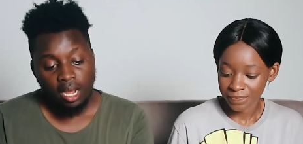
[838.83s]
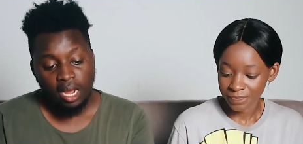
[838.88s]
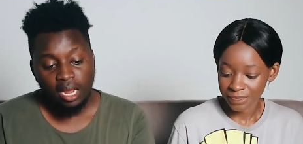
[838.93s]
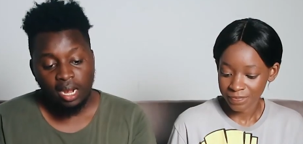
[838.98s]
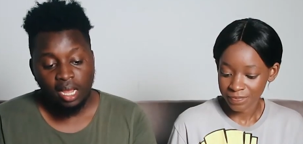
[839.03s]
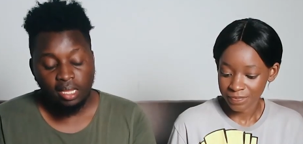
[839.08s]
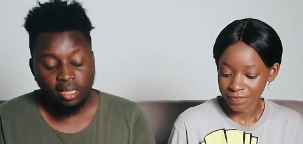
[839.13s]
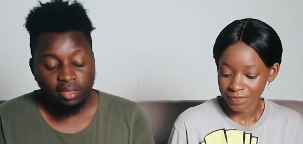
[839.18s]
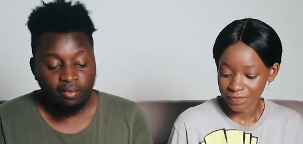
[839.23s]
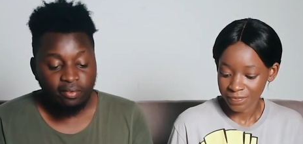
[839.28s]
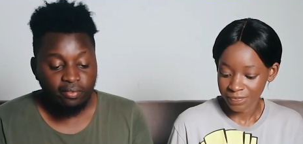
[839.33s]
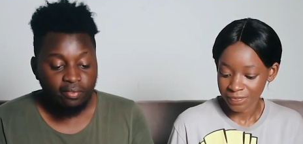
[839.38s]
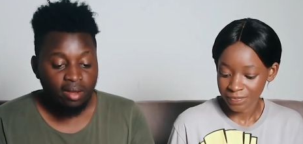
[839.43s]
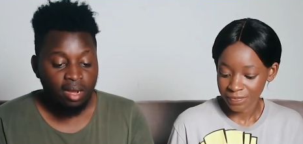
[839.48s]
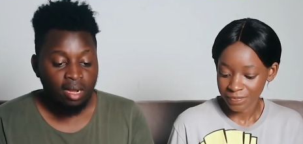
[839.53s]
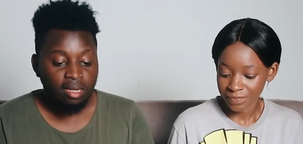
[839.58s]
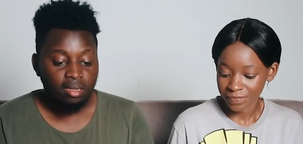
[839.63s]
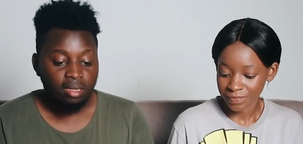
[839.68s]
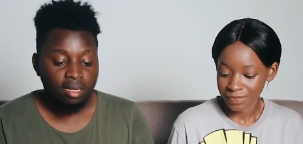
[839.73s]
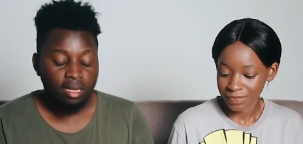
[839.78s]
Speaker 1: I like the
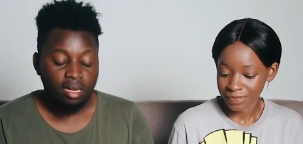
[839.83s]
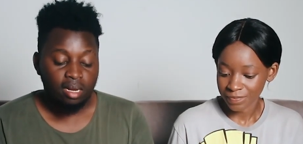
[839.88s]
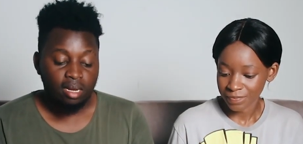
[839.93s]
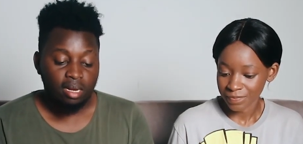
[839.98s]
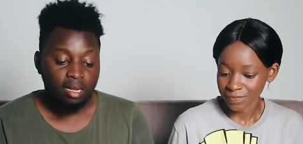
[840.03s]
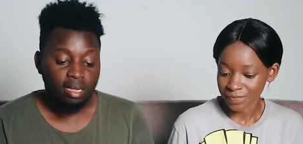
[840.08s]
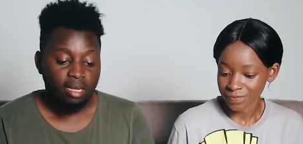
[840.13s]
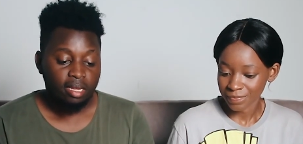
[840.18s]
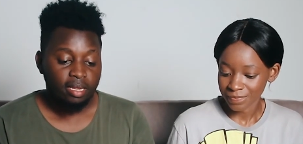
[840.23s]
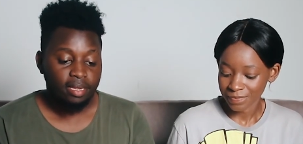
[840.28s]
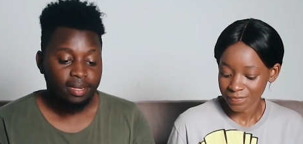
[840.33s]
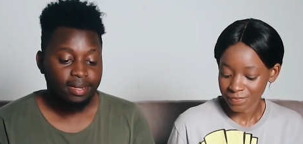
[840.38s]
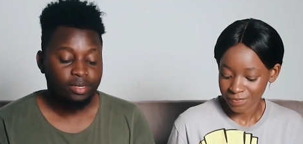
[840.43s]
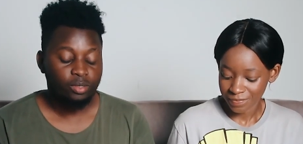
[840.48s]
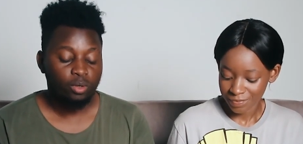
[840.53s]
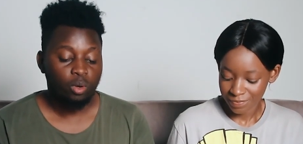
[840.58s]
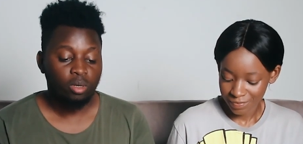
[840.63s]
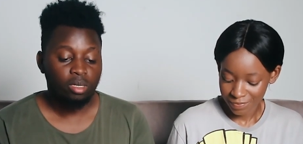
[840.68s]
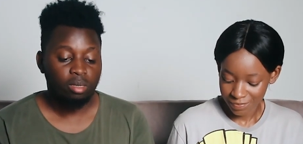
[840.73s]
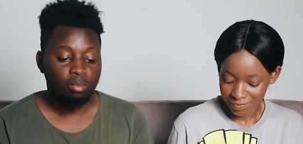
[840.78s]
fact that
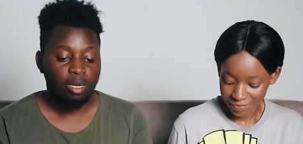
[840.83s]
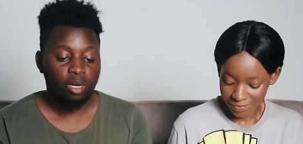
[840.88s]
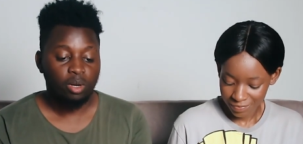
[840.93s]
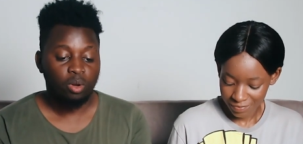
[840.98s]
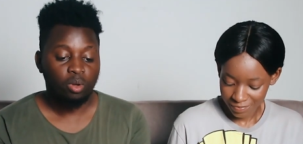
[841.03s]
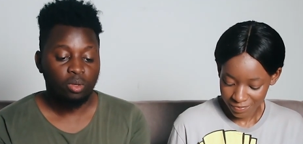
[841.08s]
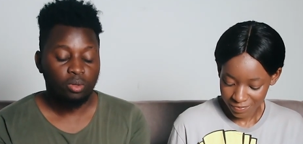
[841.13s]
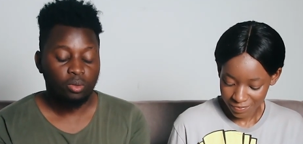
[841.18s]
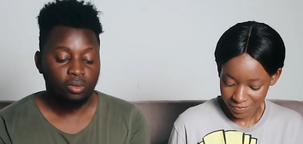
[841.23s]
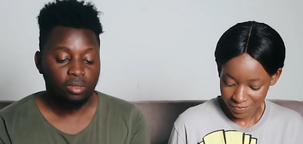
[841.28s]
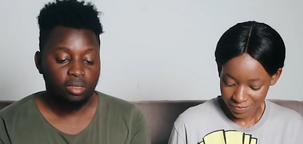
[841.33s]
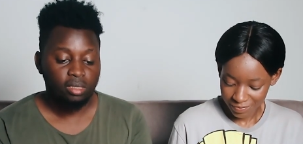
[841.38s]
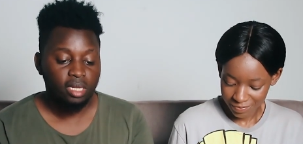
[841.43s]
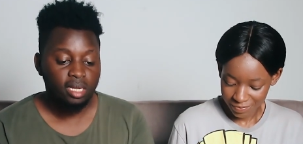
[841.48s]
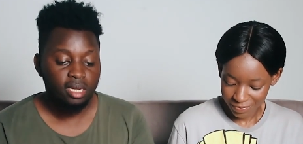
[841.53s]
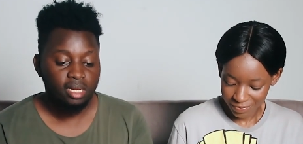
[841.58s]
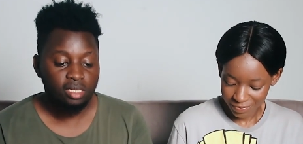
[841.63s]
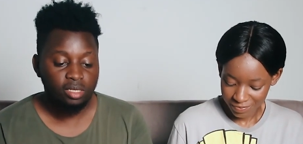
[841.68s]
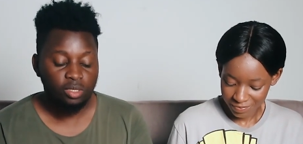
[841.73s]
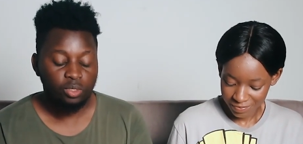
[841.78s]
he talked about all those
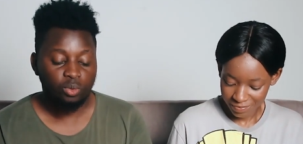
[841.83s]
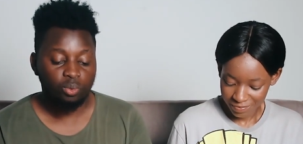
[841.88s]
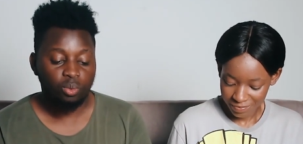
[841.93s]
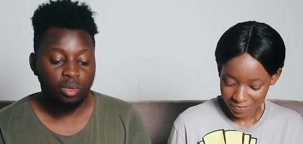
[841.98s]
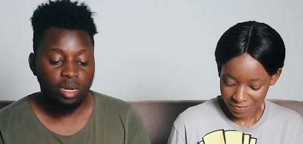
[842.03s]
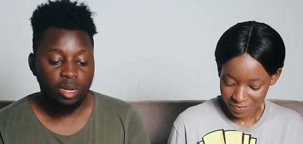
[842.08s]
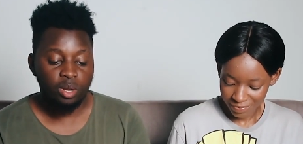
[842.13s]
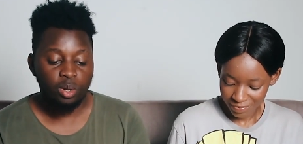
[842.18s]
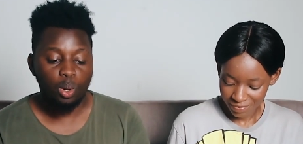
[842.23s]
things with